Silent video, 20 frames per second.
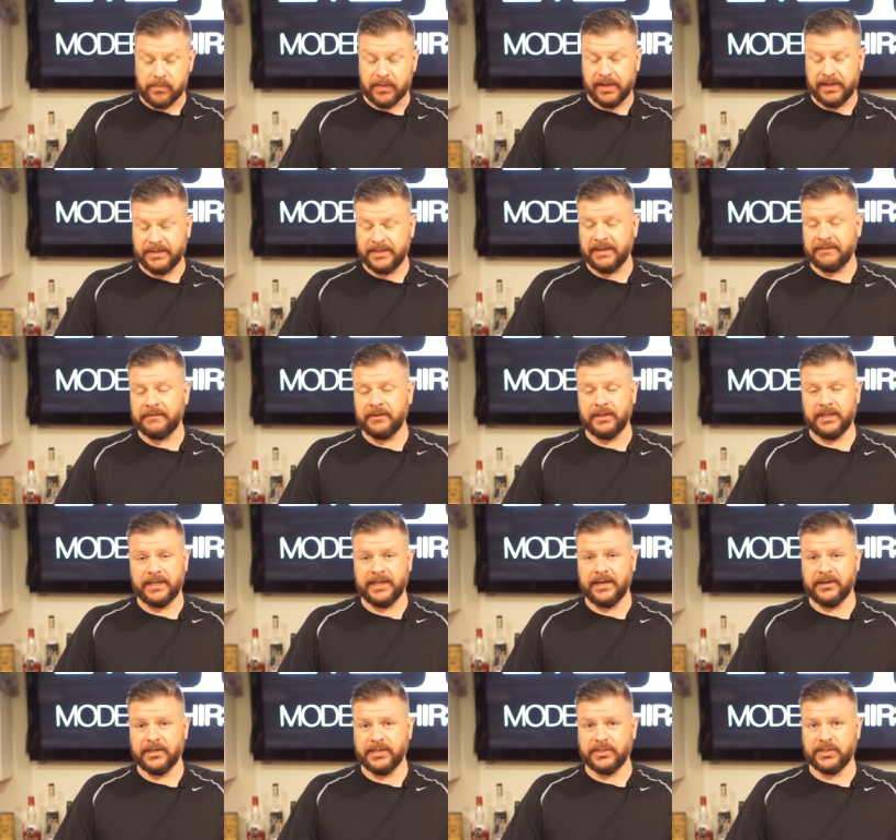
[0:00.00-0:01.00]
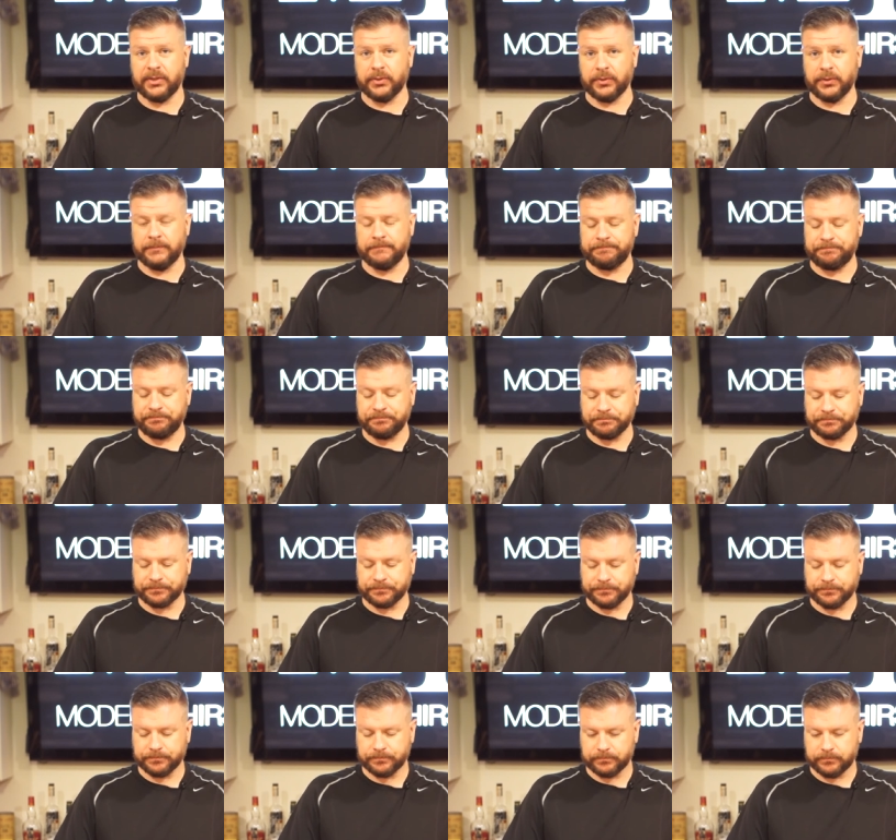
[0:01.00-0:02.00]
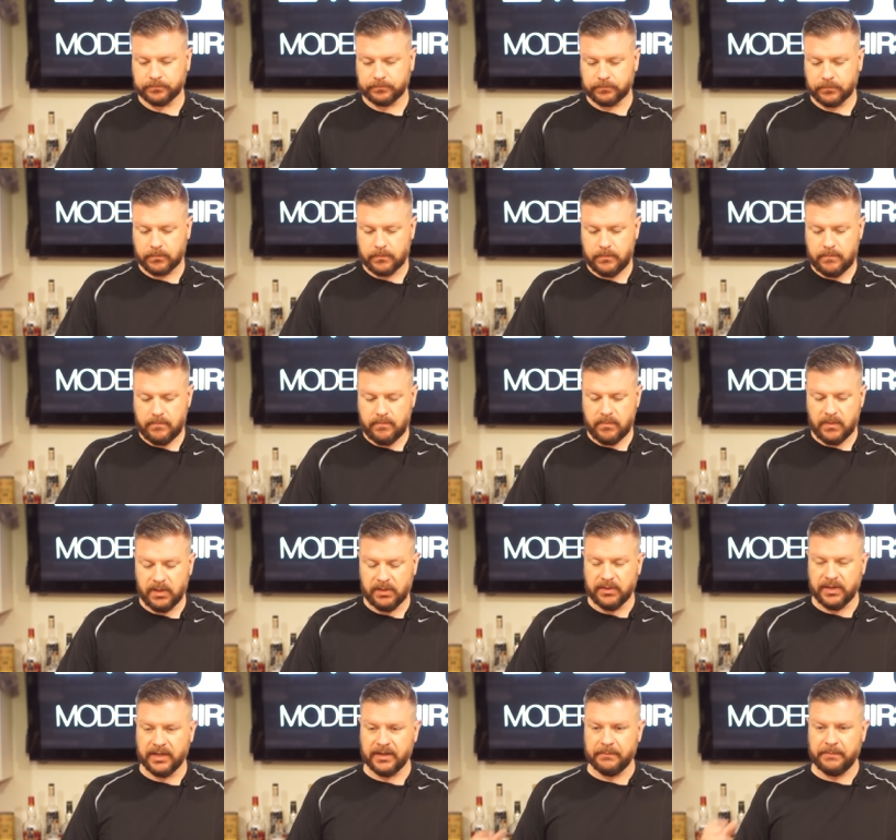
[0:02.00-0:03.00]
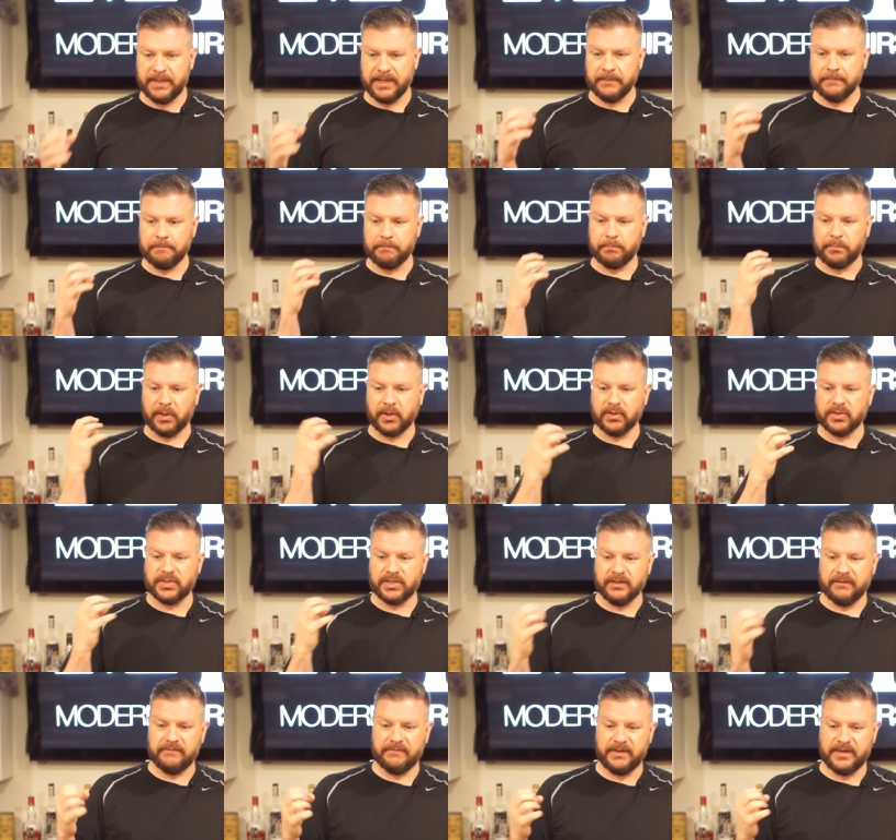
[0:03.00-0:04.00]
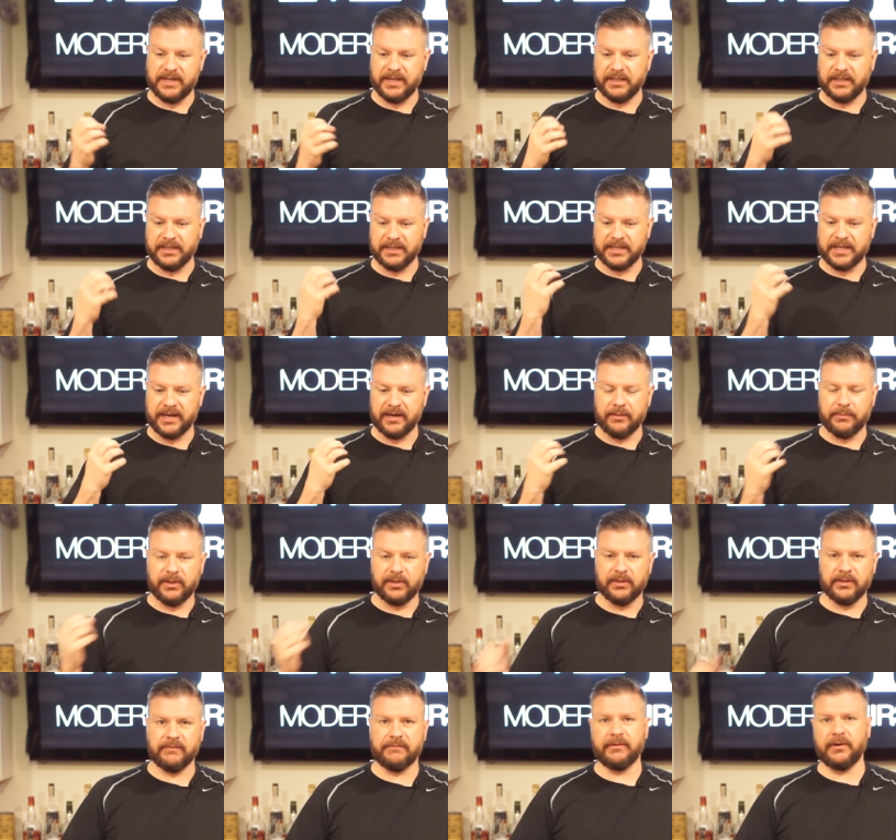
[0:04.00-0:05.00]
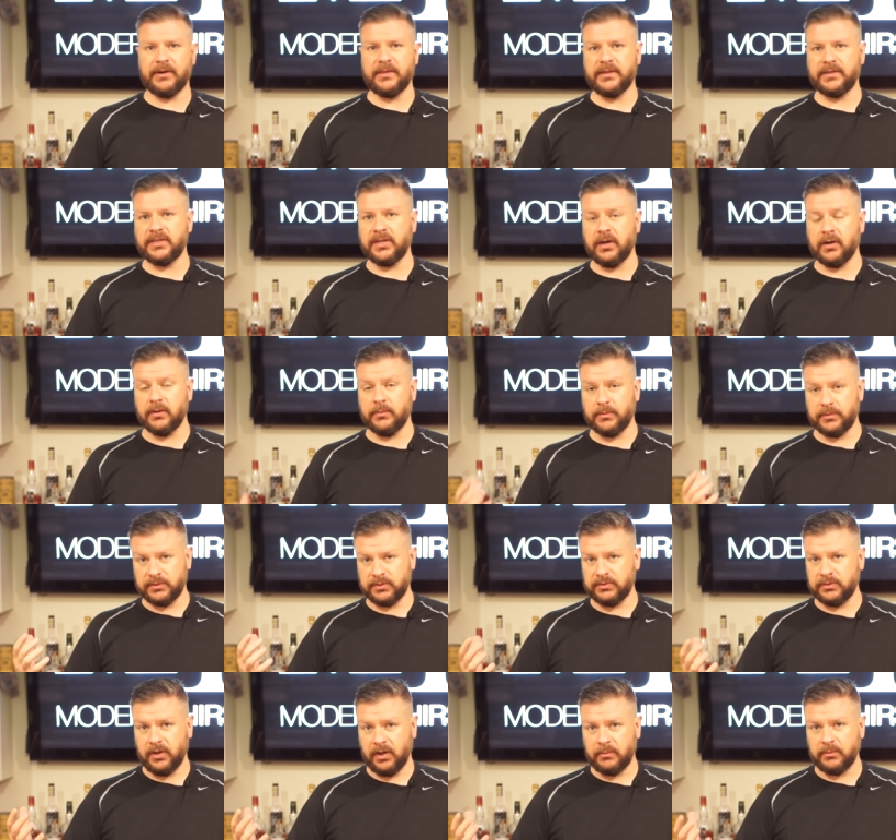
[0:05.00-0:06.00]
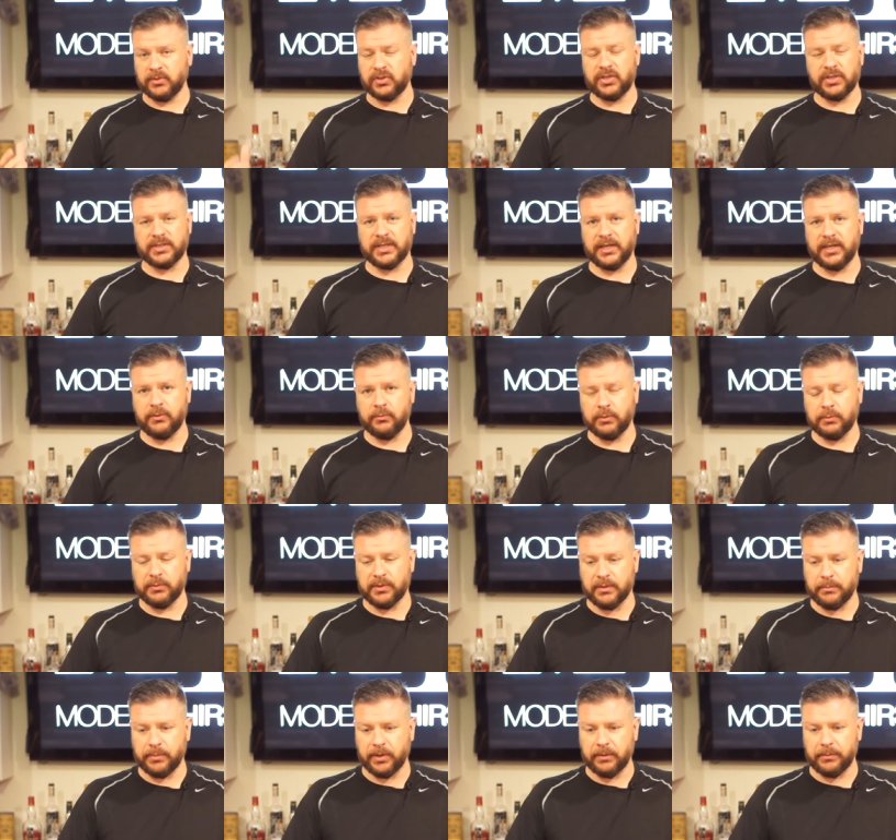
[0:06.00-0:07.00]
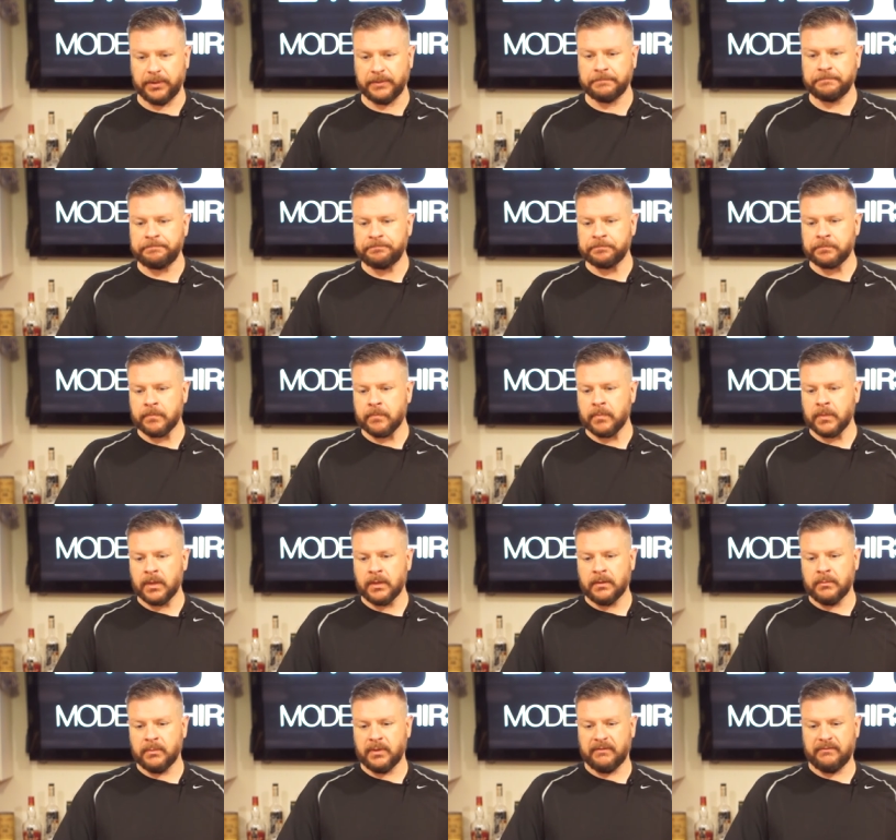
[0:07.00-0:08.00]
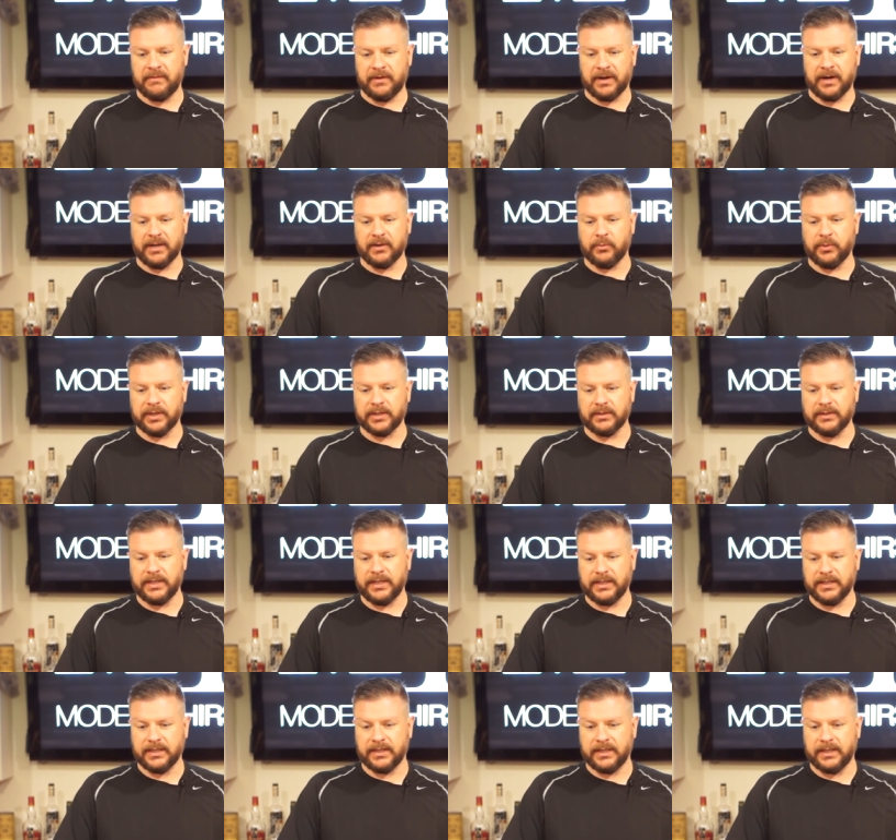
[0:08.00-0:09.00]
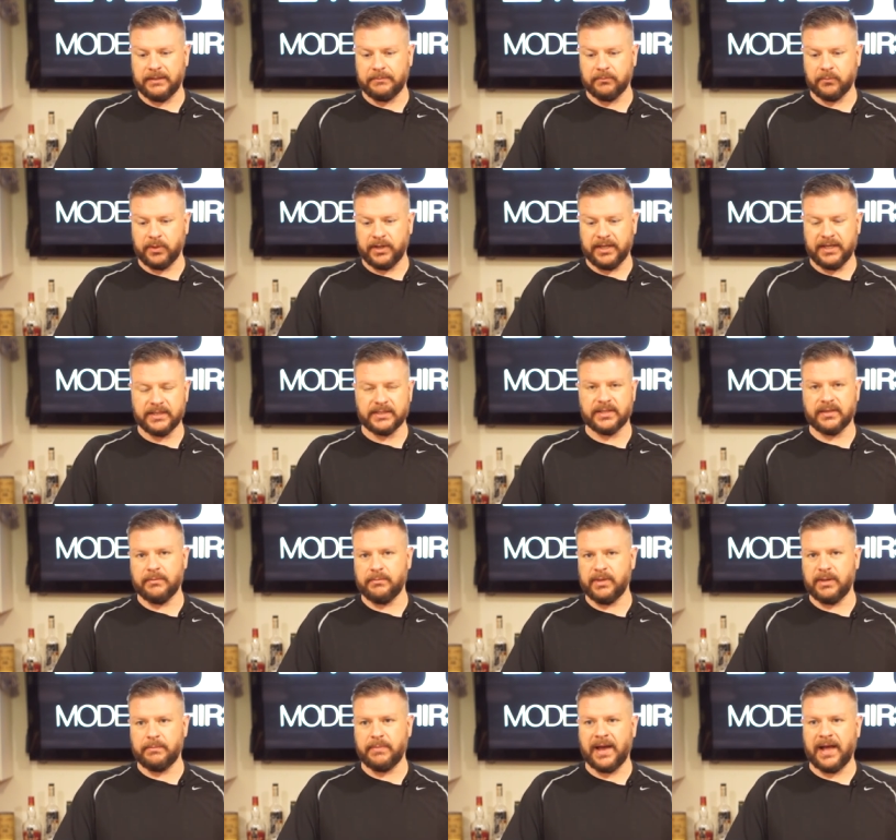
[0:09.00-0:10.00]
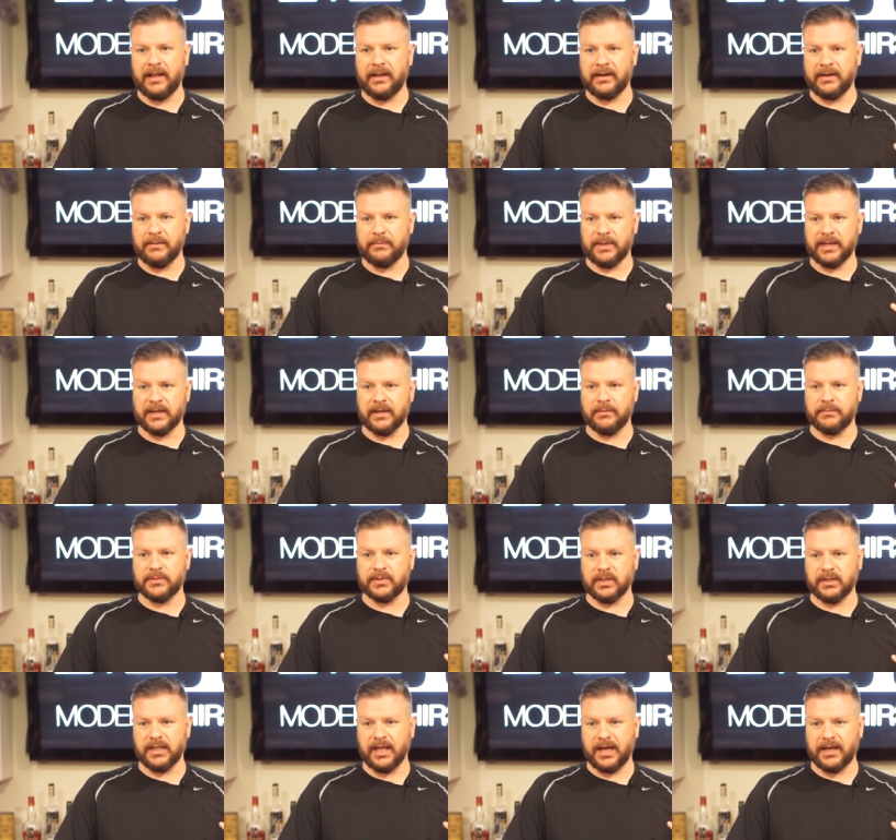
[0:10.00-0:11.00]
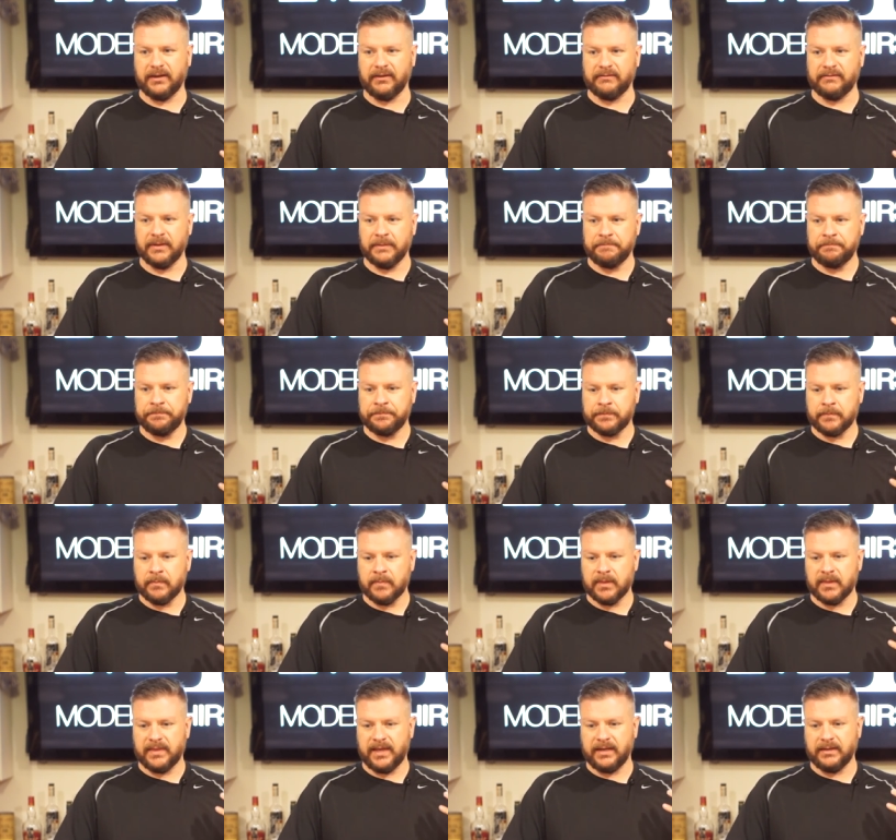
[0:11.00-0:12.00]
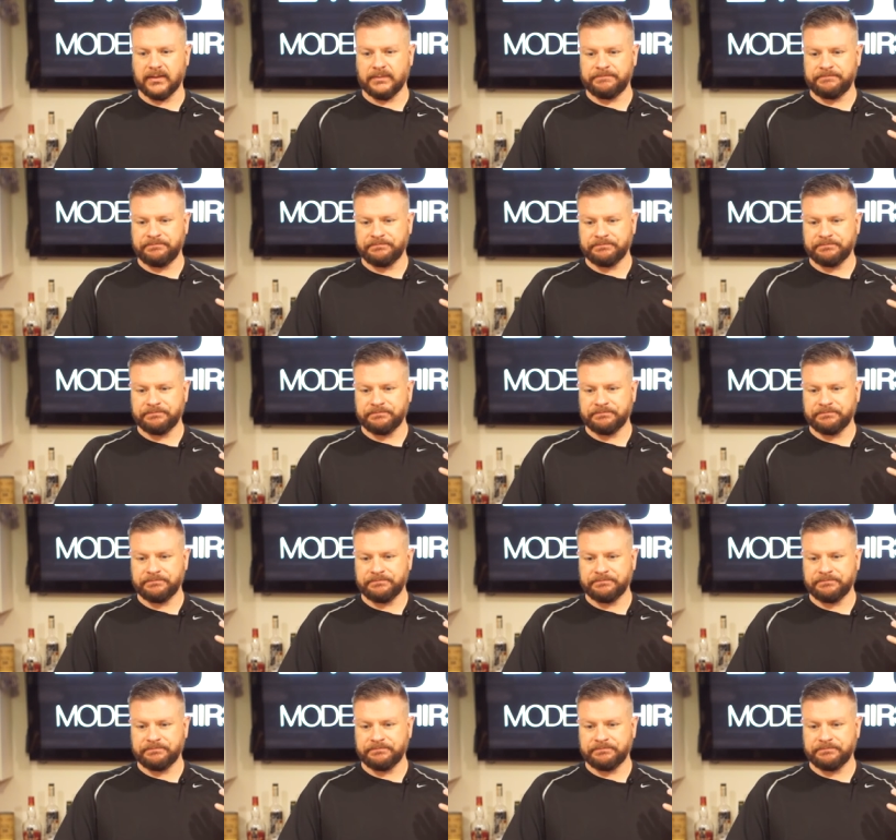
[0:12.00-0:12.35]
it definitely carries through. You get a big burst of vanilla and caramel on the front of the tongue, almost just like you would with a bourbon. But it very quickly, um, when it hits the mid palate, it becomes a lot of that